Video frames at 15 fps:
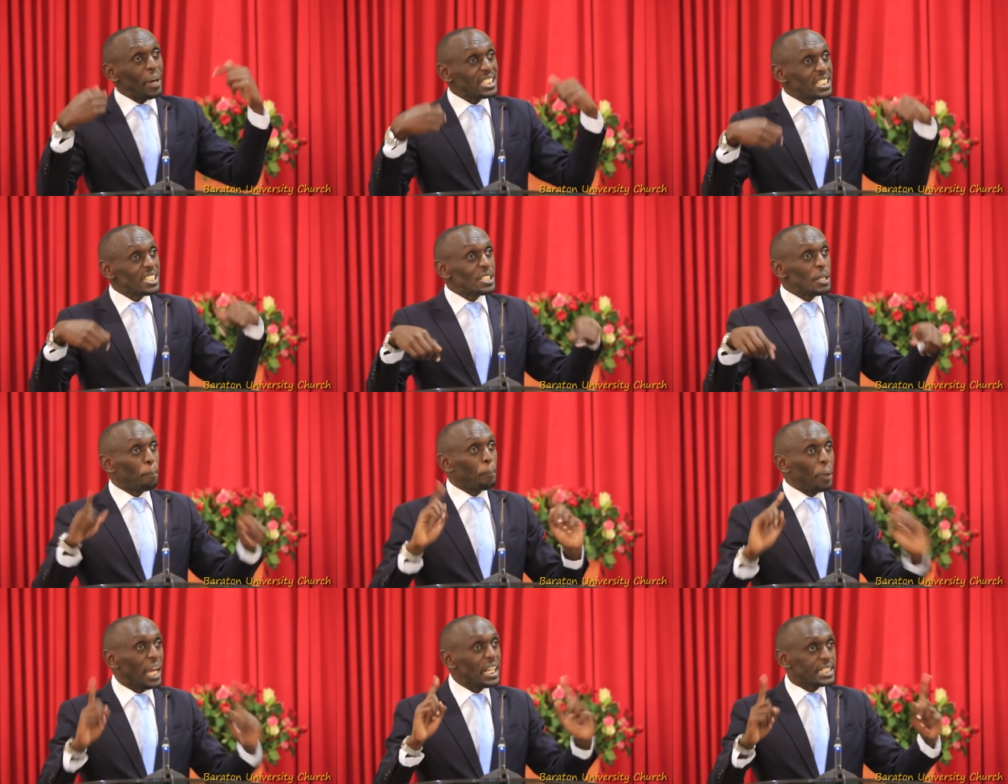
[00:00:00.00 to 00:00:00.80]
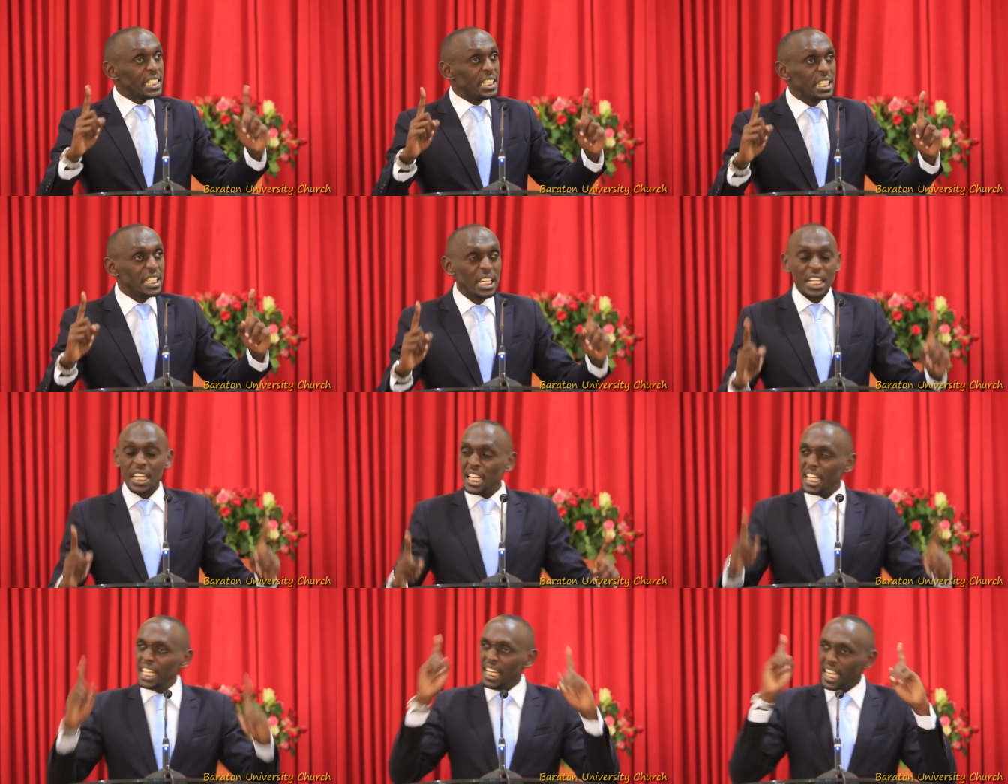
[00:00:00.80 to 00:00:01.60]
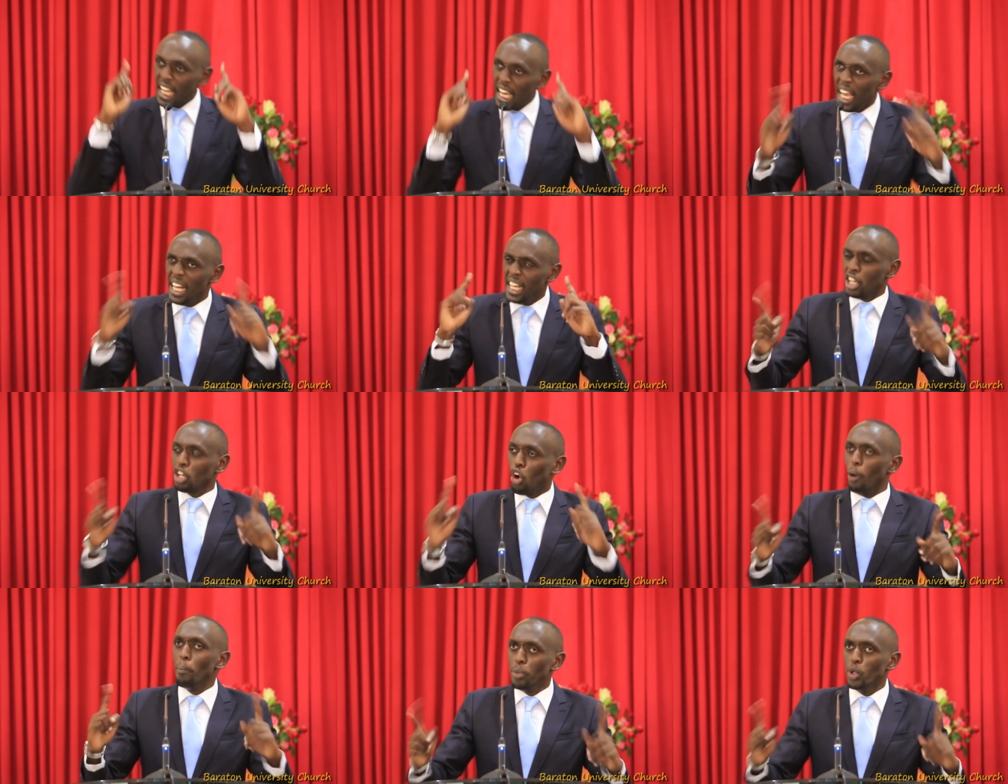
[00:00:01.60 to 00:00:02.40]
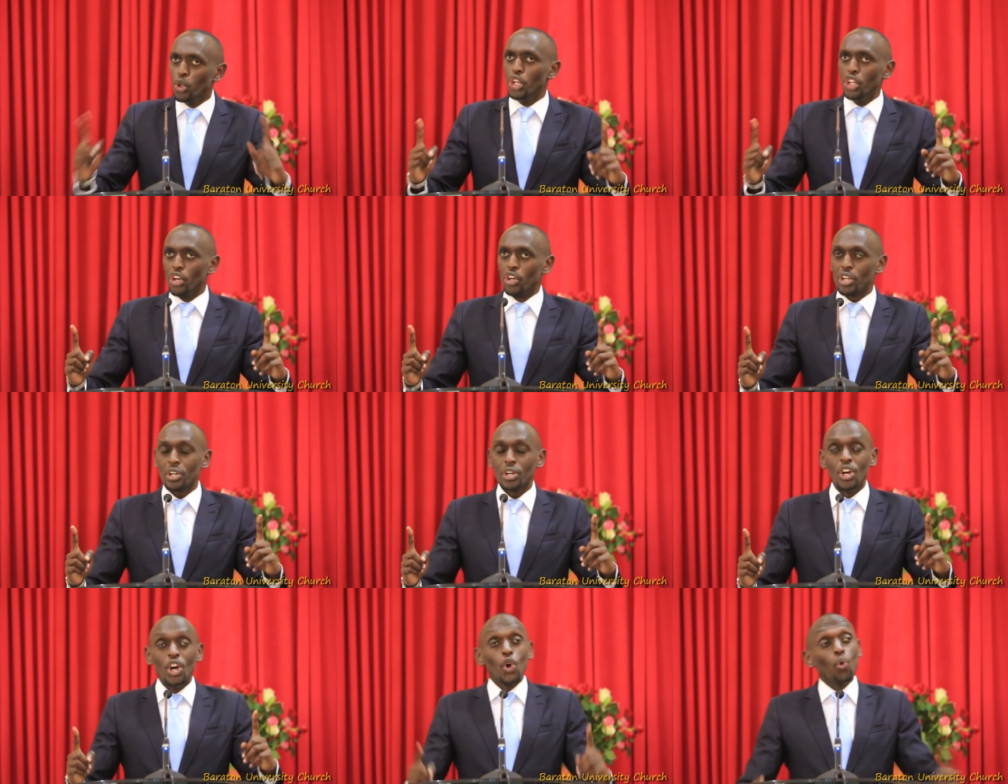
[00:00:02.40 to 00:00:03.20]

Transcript: participating in any communion